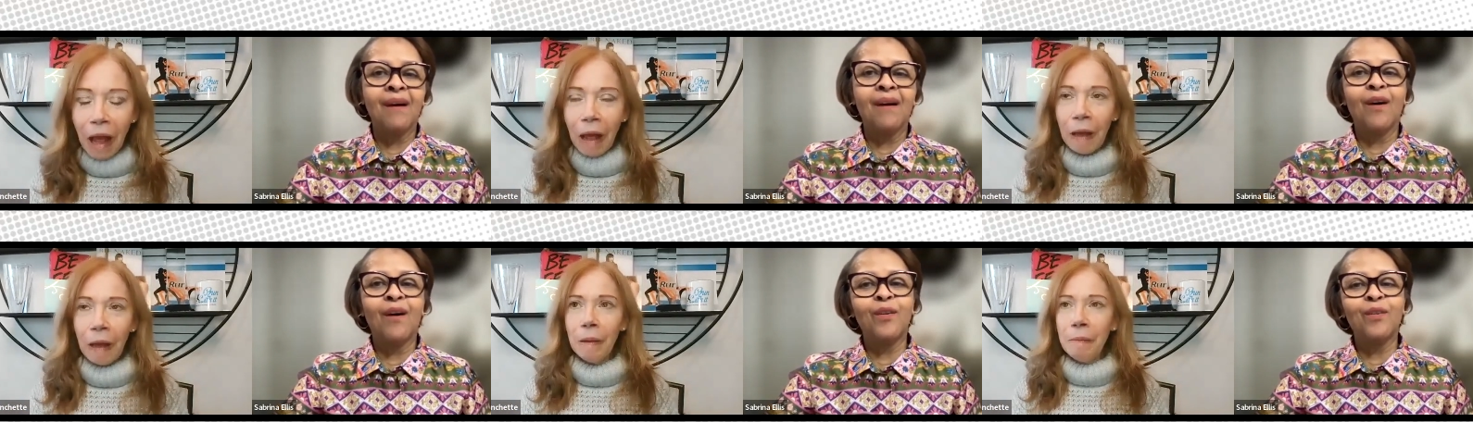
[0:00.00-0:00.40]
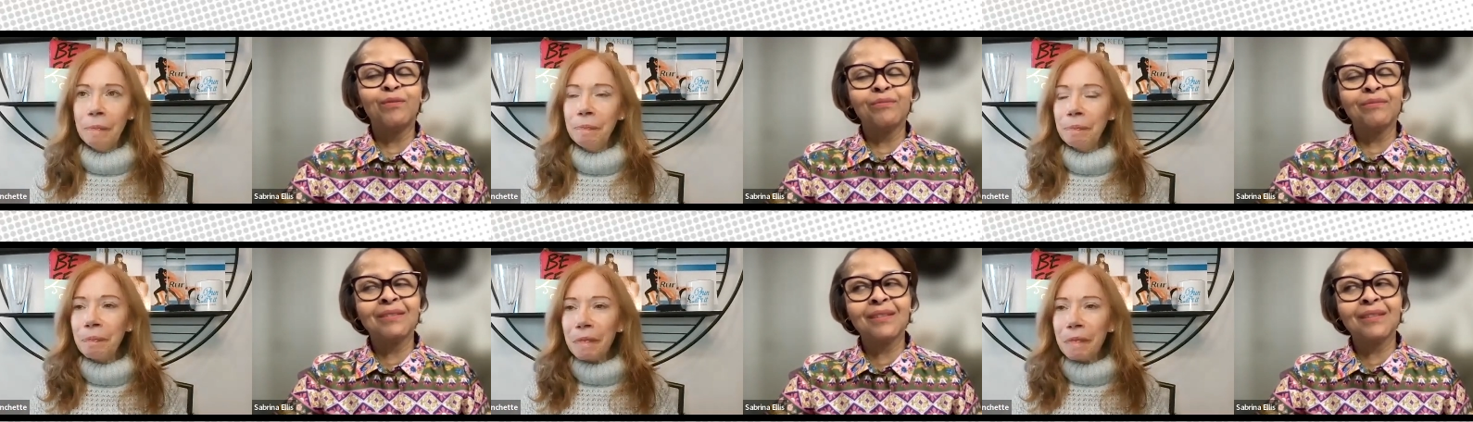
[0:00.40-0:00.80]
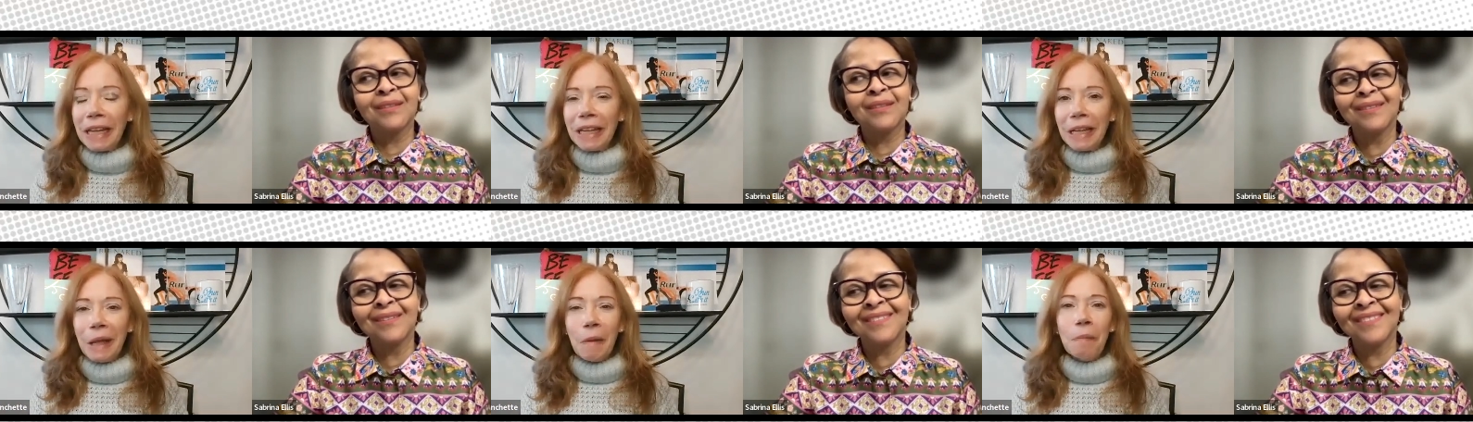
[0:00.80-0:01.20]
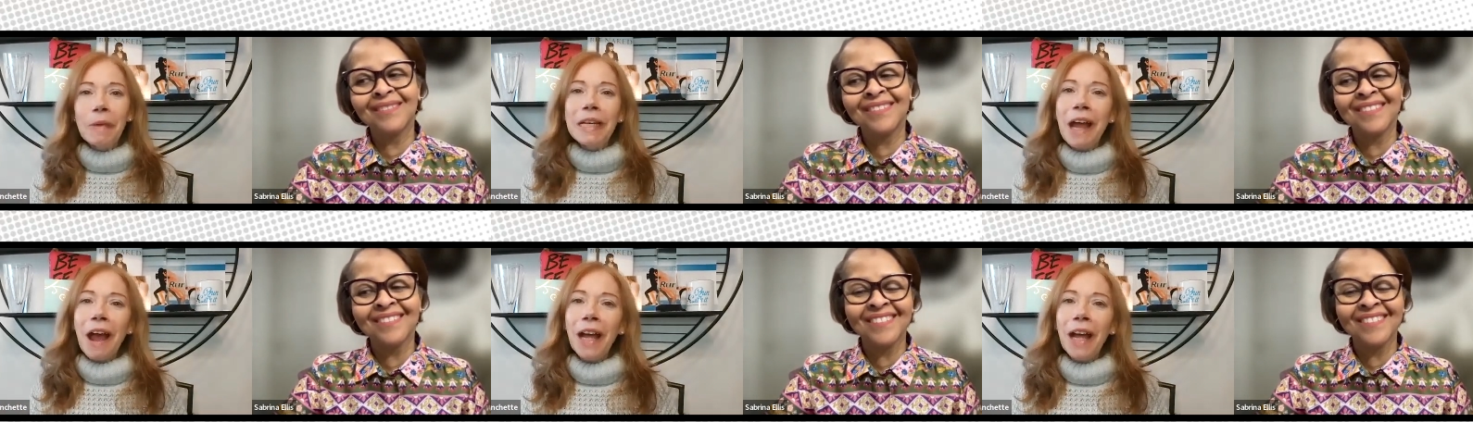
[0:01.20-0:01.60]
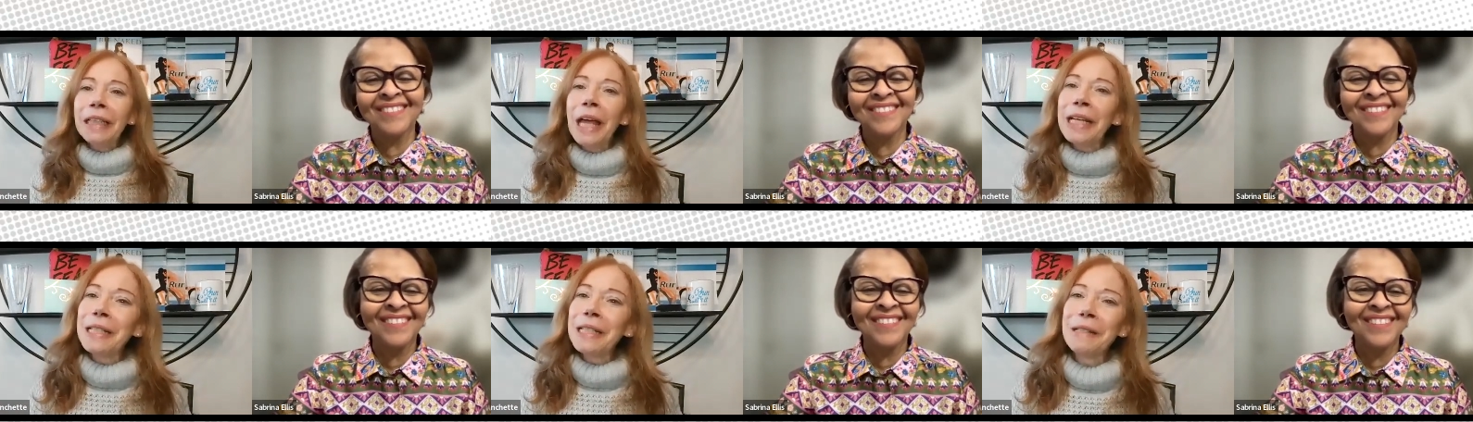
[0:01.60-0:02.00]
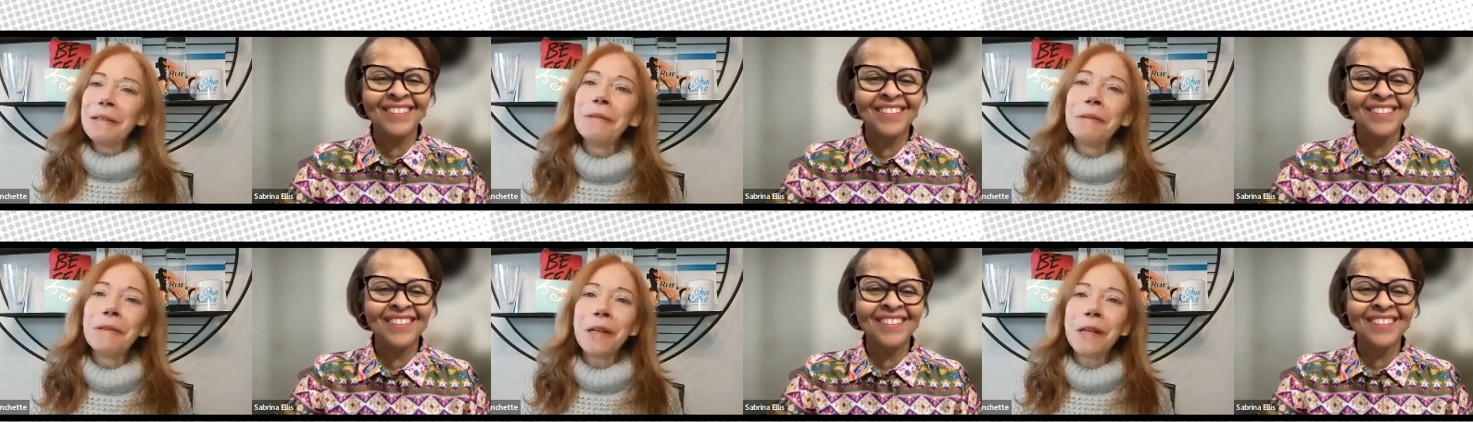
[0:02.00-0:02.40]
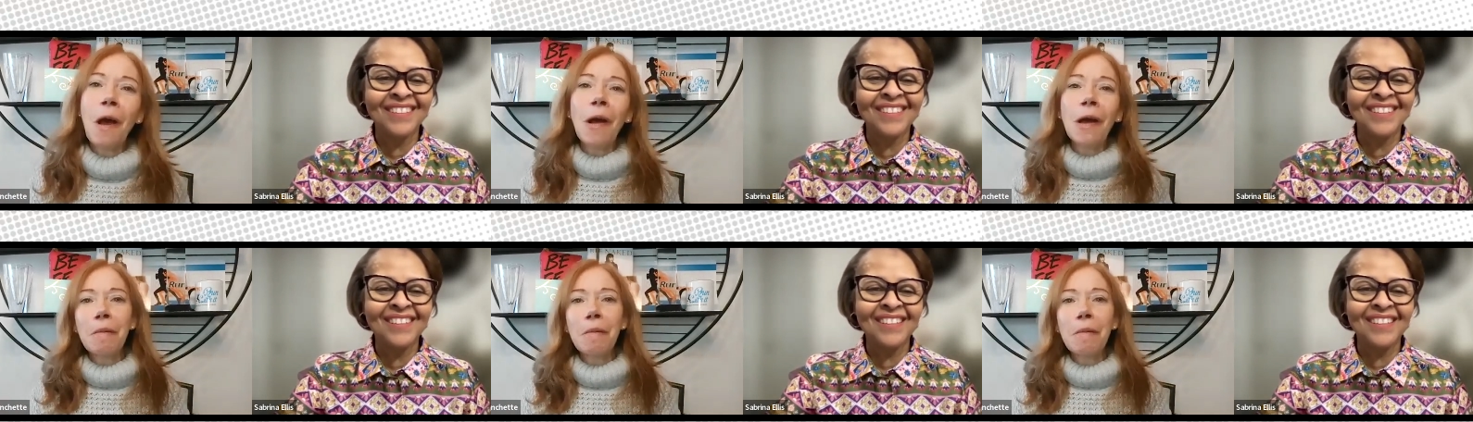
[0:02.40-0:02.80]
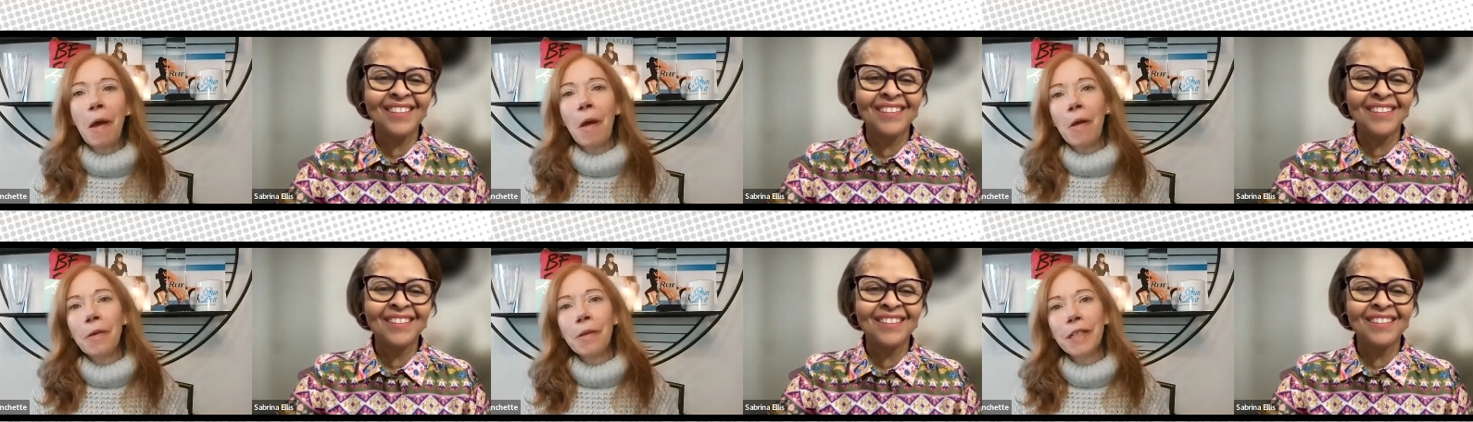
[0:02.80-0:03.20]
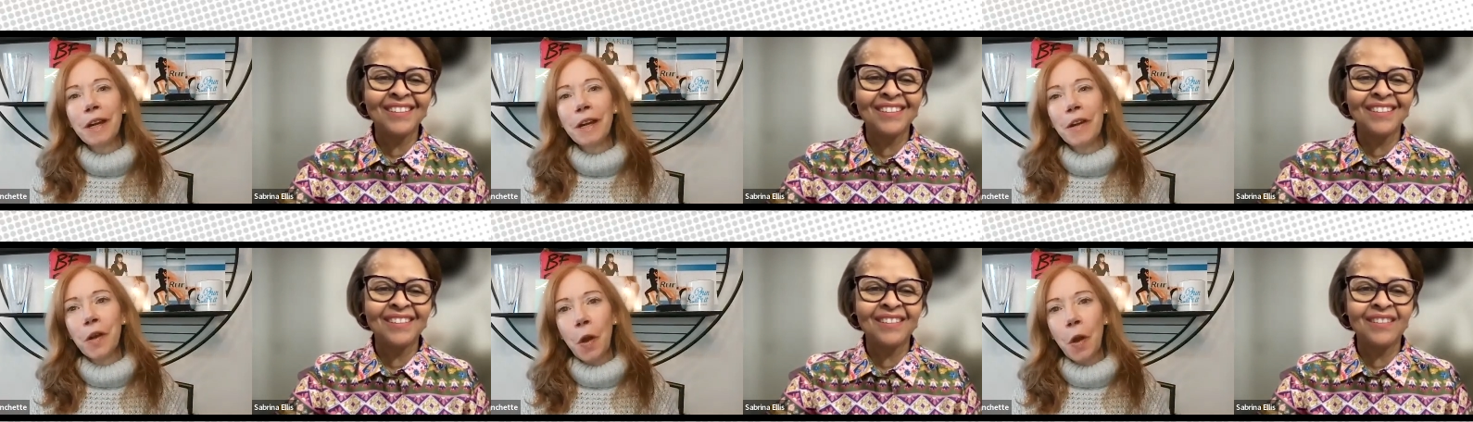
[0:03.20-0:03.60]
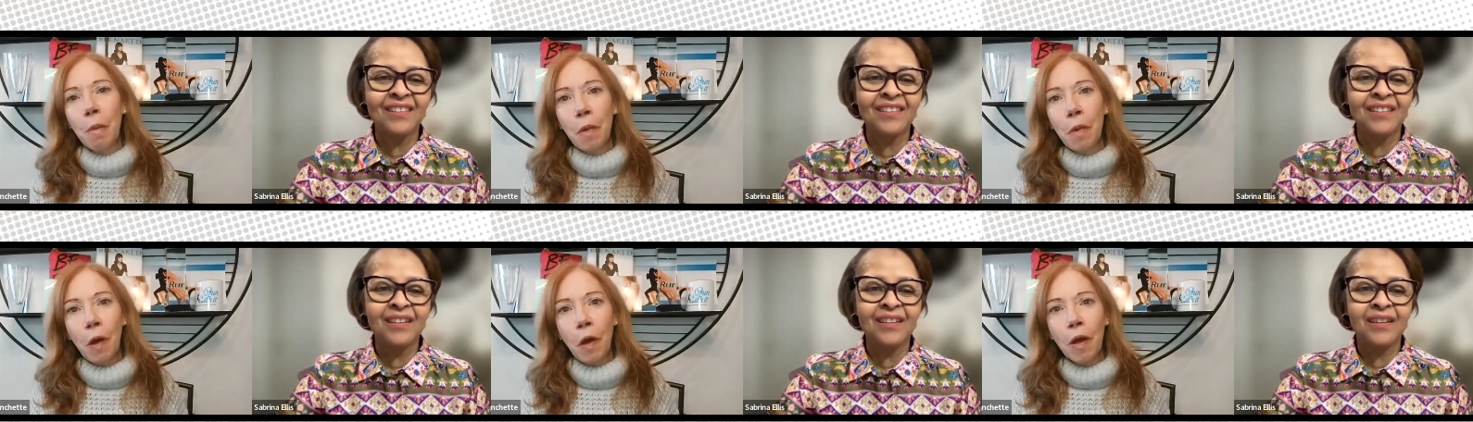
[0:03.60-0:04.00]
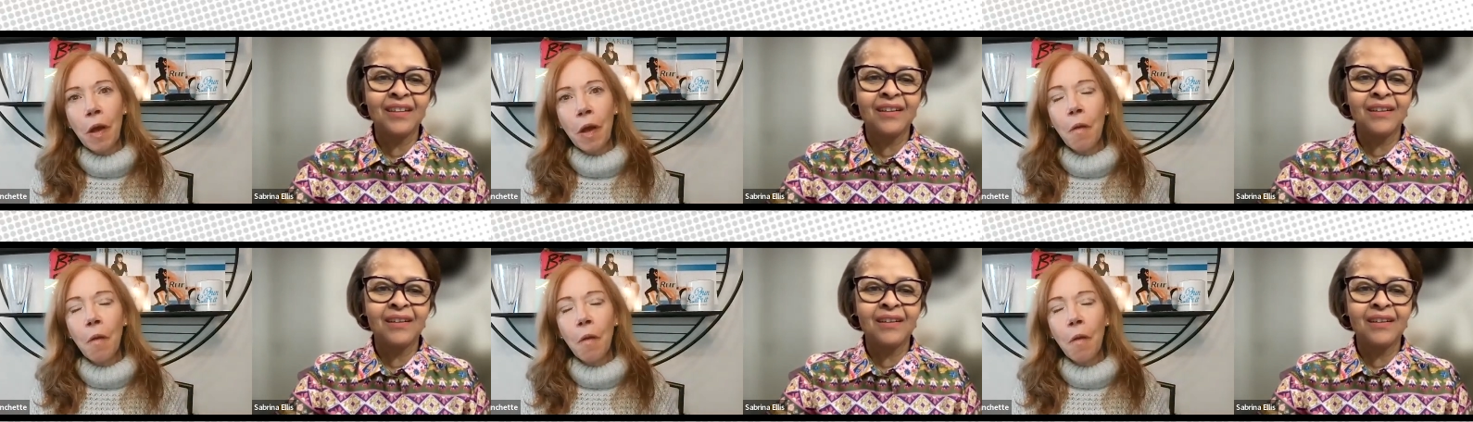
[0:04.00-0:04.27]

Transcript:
Speaker 1: Um, I like to talk about your book,